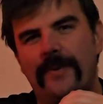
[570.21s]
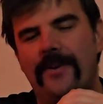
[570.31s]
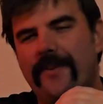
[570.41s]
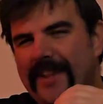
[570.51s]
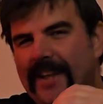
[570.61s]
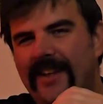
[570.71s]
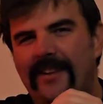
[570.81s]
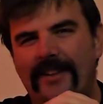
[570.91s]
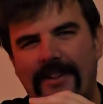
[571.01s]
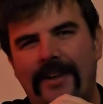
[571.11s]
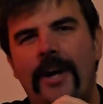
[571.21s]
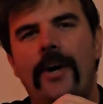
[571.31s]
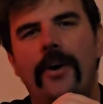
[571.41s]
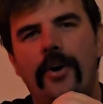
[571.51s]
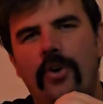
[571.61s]
what they were thinking, like,
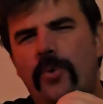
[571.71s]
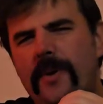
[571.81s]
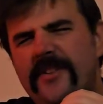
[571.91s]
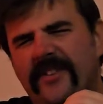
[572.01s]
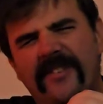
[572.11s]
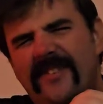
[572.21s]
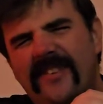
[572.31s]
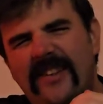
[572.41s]
who is it?